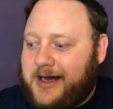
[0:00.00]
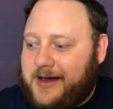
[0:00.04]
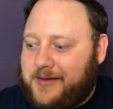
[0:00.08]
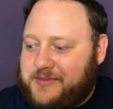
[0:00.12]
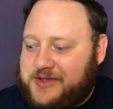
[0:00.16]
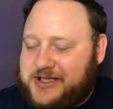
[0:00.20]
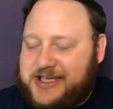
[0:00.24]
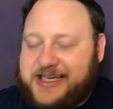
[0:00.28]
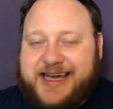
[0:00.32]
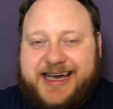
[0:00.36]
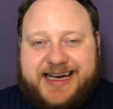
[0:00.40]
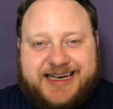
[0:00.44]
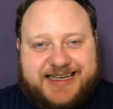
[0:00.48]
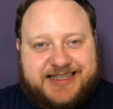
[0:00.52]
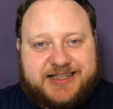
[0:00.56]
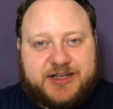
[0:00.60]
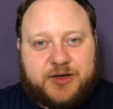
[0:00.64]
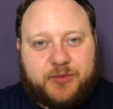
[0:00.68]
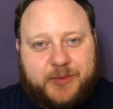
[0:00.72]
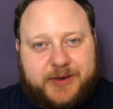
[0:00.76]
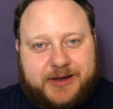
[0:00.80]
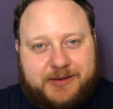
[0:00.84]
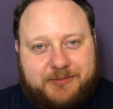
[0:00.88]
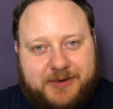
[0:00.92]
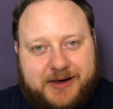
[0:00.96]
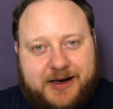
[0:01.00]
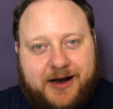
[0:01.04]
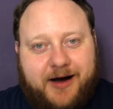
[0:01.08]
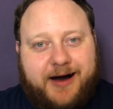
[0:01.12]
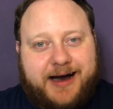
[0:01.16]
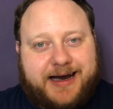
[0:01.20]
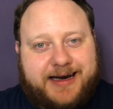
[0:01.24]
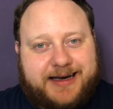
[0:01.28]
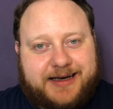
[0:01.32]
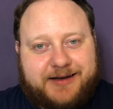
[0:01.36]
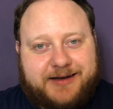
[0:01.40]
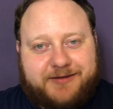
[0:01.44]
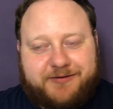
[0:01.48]
She guessed that we'd been
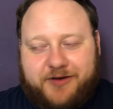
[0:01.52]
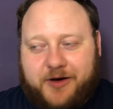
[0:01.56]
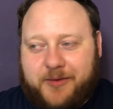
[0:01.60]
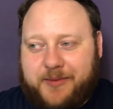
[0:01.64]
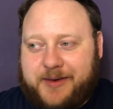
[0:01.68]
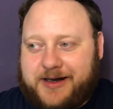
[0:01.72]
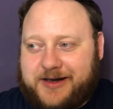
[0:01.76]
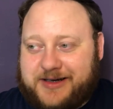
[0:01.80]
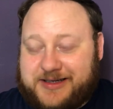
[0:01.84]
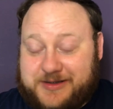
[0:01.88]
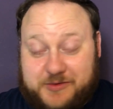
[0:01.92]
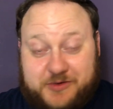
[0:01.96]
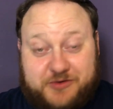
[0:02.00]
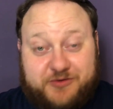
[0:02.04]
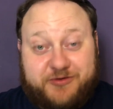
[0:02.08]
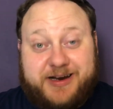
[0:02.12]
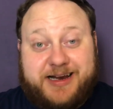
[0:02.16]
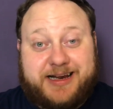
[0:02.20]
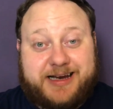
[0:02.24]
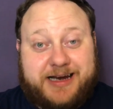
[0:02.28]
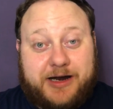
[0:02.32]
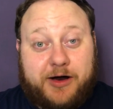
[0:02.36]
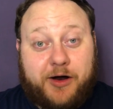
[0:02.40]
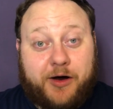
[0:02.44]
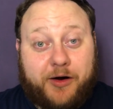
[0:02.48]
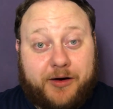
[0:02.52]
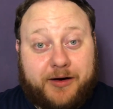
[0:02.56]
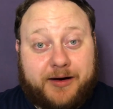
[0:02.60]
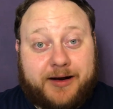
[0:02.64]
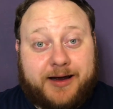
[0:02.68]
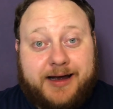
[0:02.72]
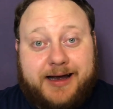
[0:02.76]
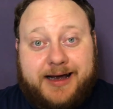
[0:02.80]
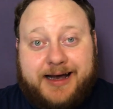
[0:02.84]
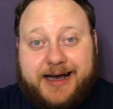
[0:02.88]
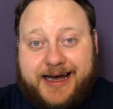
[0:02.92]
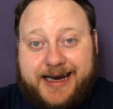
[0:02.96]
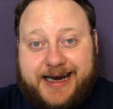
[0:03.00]
hiding from it because it was really long,
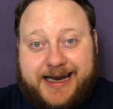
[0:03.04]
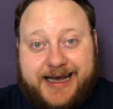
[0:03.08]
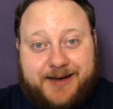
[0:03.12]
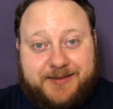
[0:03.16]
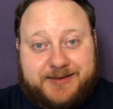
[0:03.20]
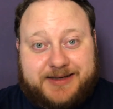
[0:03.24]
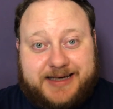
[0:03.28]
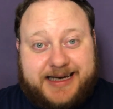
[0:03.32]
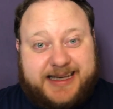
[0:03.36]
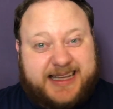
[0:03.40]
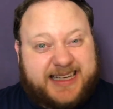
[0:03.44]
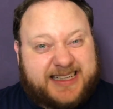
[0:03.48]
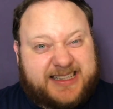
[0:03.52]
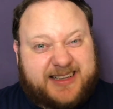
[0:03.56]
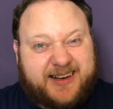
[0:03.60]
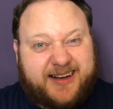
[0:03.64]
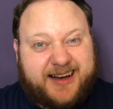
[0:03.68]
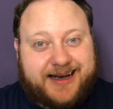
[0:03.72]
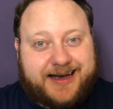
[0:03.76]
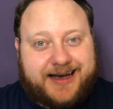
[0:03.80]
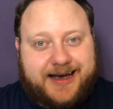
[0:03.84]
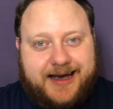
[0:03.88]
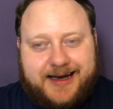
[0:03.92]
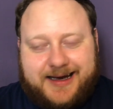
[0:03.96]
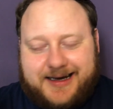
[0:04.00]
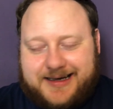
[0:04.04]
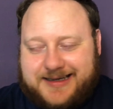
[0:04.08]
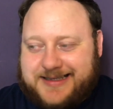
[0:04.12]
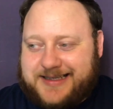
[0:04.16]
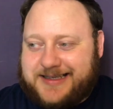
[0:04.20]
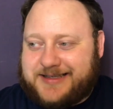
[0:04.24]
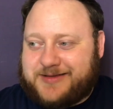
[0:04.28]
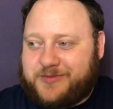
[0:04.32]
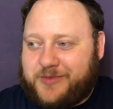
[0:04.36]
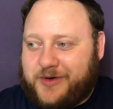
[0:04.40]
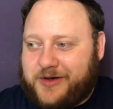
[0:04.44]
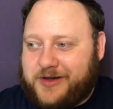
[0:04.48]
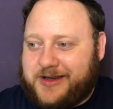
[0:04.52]
and he kept saying he doesn't like haircuts,
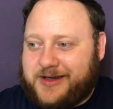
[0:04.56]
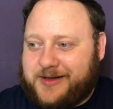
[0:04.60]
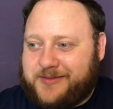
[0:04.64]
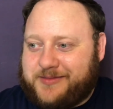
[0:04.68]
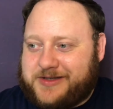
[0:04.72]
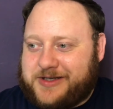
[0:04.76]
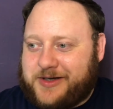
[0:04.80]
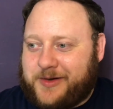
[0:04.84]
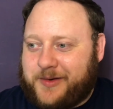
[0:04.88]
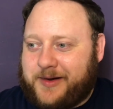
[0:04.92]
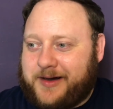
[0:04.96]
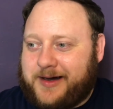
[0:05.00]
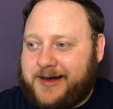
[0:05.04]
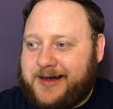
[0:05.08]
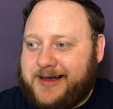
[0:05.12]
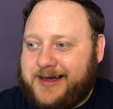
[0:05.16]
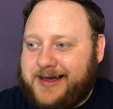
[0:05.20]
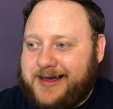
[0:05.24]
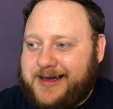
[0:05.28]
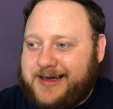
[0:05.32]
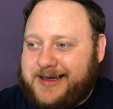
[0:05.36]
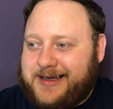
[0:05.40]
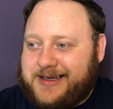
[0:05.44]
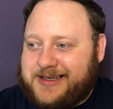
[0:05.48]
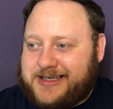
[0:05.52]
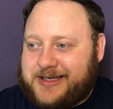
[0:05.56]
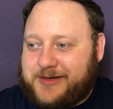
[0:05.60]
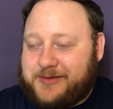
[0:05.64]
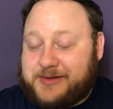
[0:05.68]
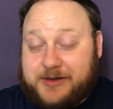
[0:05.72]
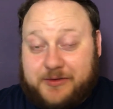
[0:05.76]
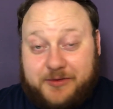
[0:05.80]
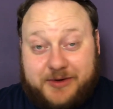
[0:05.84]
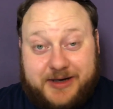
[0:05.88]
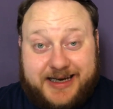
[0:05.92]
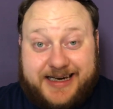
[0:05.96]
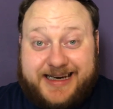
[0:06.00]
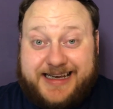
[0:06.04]
doesn't want them to her. And she was
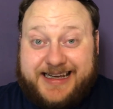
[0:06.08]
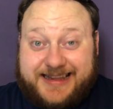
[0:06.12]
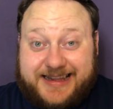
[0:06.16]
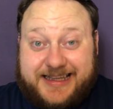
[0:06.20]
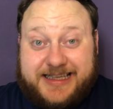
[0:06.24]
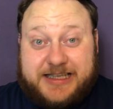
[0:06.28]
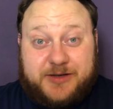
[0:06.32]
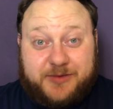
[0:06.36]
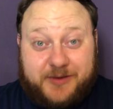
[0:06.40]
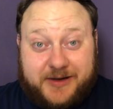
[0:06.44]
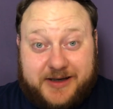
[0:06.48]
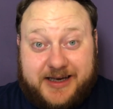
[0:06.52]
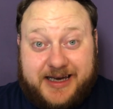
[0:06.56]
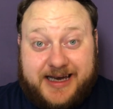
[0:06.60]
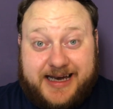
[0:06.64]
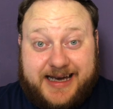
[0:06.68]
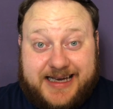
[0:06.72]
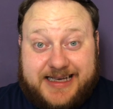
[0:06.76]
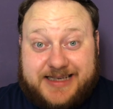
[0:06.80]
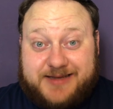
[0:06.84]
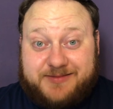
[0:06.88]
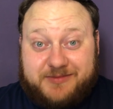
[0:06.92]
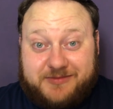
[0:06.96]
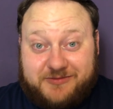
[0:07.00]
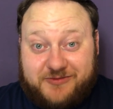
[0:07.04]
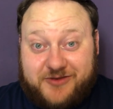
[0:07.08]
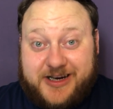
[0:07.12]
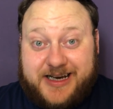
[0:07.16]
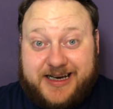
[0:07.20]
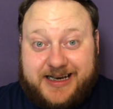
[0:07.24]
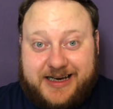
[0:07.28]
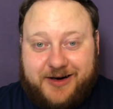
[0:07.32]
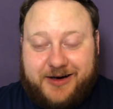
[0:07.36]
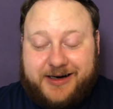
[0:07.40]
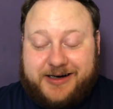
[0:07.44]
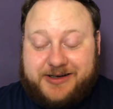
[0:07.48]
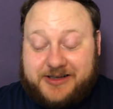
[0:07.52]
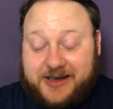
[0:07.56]
like, well, you need this one, your hair's
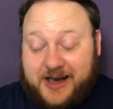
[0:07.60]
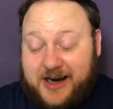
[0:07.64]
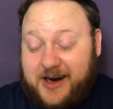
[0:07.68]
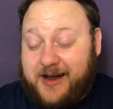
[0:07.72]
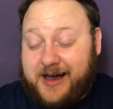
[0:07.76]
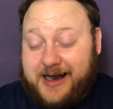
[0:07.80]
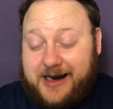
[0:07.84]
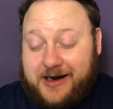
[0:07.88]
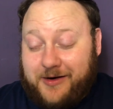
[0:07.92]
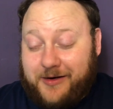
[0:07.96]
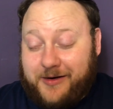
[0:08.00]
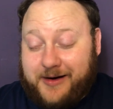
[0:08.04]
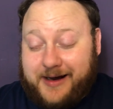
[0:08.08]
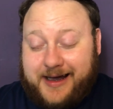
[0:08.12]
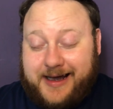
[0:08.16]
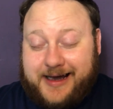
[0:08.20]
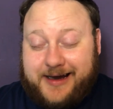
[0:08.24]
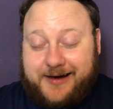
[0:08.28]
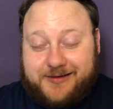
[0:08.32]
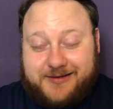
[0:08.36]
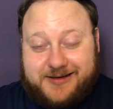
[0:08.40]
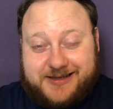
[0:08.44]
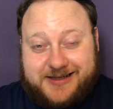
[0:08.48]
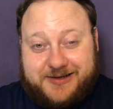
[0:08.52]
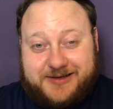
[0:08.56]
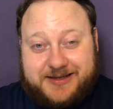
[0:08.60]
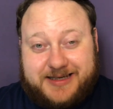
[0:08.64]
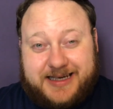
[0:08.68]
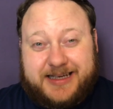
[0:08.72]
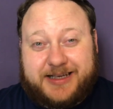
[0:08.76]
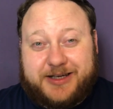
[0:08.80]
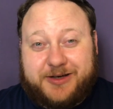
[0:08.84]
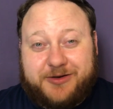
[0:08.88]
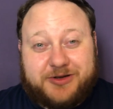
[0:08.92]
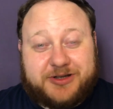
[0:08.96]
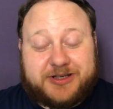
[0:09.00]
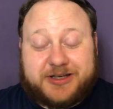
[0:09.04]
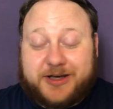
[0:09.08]
really long. He's like, I like long hair. And she was saying,
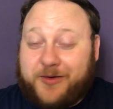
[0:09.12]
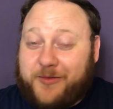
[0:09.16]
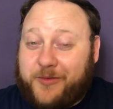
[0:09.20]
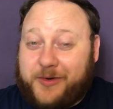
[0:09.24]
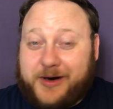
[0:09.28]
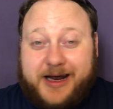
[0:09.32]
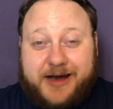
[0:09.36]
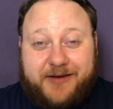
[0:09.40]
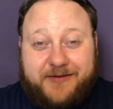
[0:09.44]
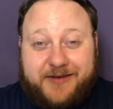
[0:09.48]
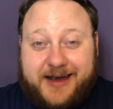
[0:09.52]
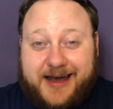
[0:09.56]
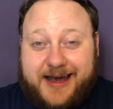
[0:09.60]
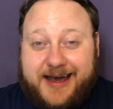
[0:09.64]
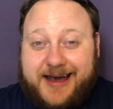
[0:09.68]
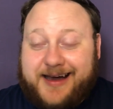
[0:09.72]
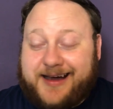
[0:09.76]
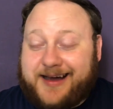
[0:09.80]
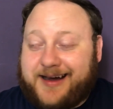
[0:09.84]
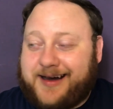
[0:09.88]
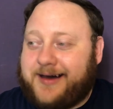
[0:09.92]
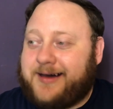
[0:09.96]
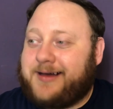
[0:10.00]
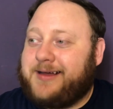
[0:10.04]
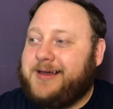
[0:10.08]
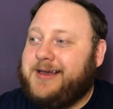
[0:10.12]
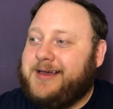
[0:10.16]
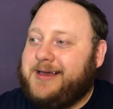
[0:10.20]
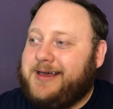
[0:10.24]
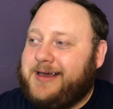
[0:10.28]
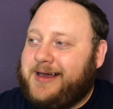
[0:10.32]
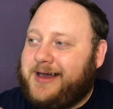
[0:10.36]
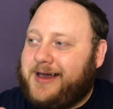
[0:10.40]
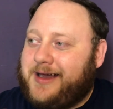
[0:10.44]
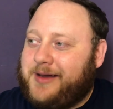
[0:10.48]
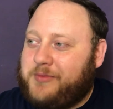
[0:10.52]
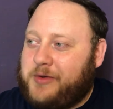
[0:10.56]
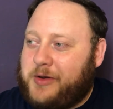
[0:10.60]
you just don't want to have your hair cut.
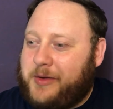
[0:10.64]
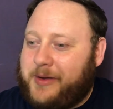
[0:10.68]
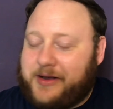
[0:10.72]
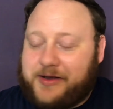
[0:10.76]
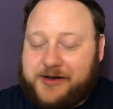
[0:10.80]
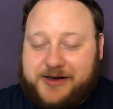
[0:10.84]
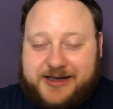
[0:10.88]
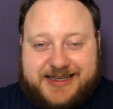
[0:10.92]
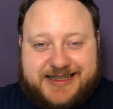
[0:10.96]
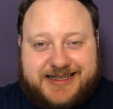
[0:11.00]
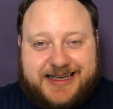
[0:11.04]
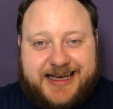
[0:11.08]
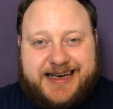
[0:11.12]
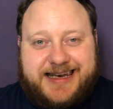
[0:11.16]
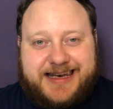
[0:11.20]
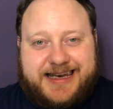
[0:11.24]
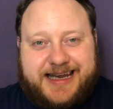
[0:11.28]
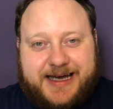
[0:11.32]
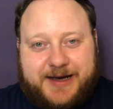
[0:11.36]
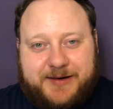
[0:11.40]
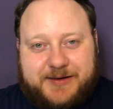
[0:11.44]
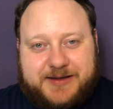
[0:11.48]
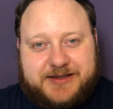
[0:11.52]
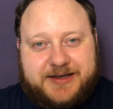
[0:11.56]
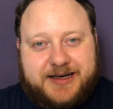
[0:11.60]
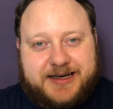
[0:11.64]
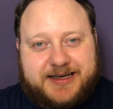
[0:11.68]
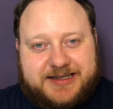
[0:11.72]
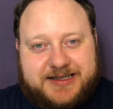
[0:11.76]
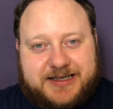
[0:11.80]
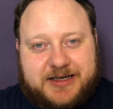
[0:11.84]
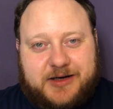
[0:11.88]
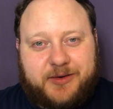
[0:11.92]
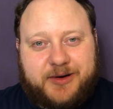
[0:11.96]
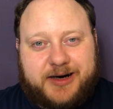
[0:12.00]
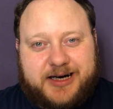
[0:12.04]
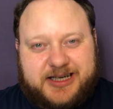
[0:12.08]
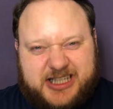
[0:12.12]
We went on a Sunday, it was nice
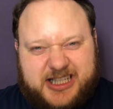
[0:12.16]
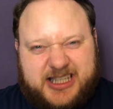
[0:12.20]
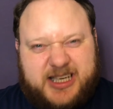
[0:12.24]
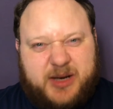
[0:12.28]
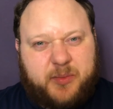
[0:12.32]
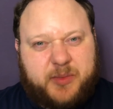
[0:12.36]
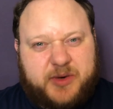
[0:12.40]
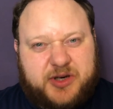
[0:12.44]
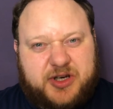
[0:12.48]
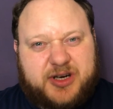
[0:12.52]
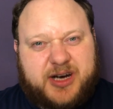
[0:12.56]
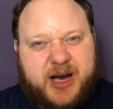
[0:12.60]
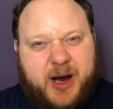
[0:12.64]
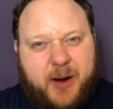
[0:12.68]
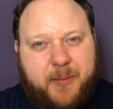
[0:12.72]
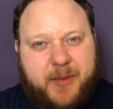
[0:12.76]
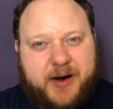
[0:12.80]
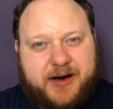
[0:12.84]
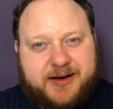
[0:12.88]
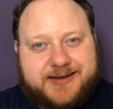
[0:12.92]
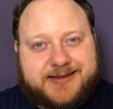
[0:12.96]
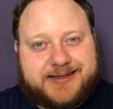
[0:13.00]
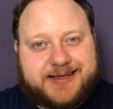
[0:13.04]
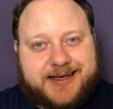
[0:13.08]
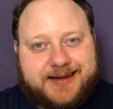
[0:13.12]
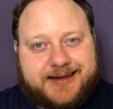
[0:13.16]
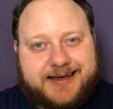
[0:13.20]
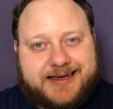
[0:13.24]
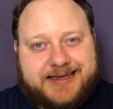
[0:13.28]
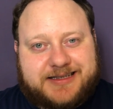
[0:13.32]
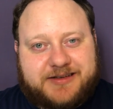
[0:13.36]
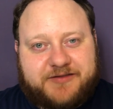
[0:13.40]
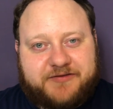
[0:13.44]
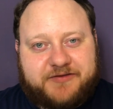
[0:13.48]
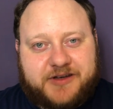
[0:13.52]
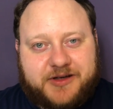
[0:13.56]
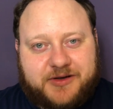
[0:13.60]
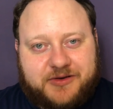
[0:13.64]
and quiet. She said we should come back on Sundays
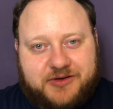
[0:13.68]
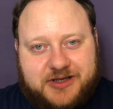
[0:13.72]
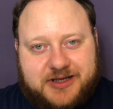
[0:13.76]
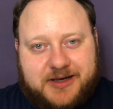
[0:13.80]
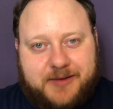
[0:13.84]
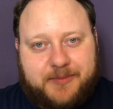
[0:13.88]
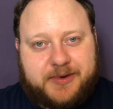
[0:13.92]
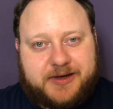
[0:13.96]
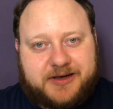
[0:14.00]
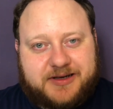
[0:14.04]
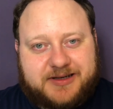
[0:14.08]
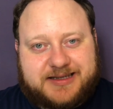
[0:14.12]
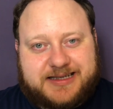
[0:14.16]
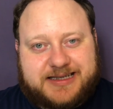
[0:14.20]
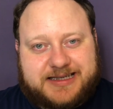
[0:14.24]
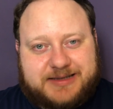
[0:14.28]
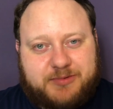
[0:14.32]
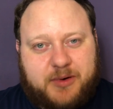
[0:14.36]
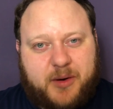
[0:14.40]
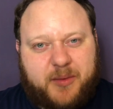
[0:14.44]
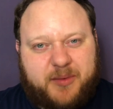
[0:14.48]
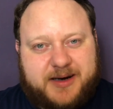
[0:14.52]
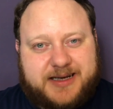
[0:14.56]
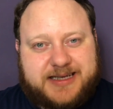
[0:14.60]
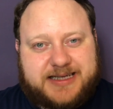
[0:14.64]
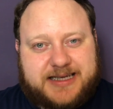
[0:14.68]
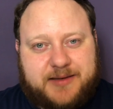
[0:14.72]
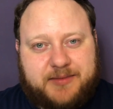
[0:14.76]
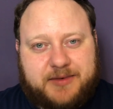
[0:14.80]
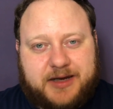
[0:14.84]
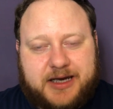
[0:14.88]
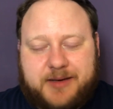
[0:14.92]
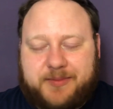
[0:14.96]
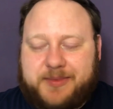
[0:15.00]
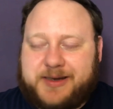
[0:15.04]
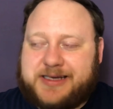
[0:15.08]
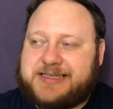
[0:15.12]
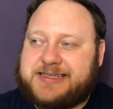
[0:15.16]
in future because this probably seemed
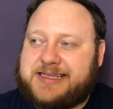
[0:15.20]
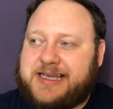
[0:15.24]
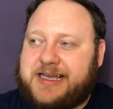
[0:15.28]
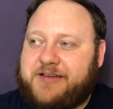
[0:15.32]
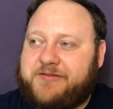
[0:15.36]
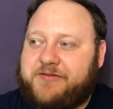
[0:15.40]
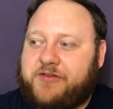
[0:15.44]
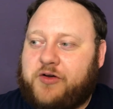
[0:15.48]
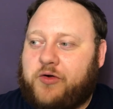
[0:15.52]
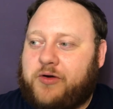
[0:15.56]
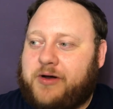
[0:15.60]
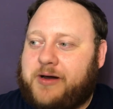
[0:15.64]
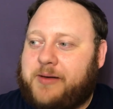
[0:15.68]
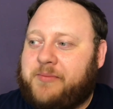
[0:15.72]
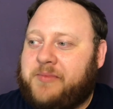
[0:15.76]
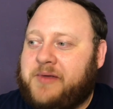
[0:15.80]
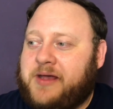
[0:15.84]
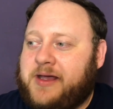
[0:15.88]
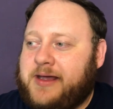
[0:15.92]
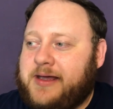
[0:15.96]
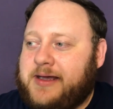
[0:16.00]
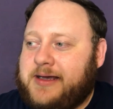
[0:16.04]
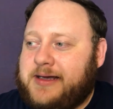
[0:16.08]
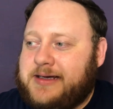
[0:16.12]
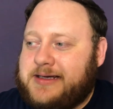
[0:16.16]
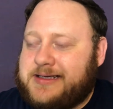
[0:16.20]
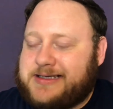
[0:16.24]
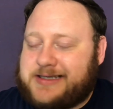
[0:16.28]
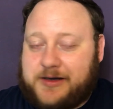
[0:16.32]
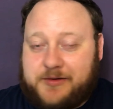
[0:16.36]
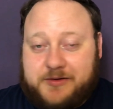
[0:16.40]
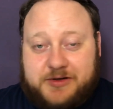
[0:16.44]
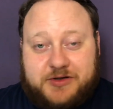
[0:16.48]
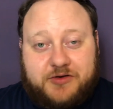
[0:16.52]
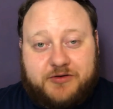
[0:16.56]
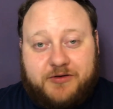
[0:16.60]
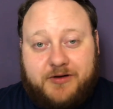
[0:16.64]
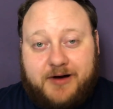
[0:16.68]
like the best day for him, so it
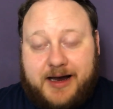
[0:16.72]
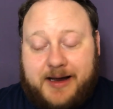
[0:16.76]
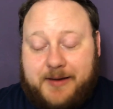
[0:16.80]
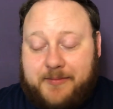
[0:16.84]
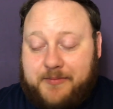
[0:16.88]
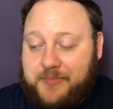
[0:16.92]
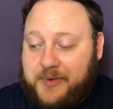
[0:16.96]
was all right.